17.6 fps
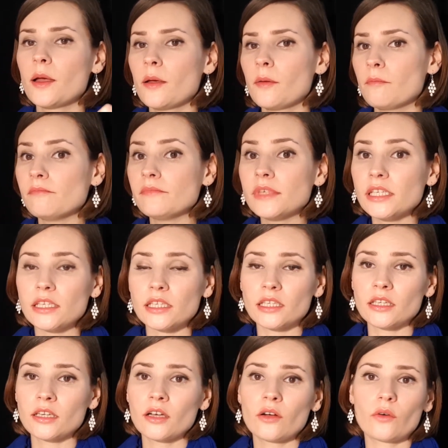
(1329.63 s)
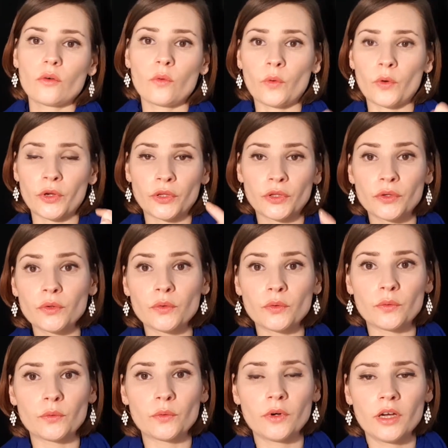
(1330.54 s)
me or
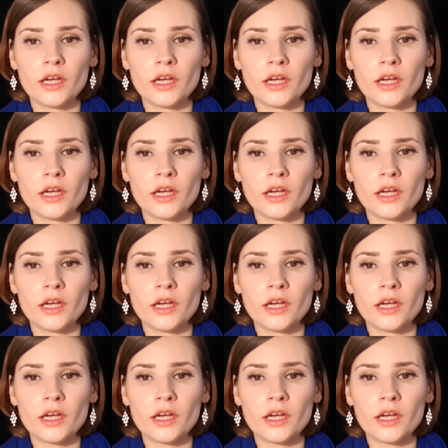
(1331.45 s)
you.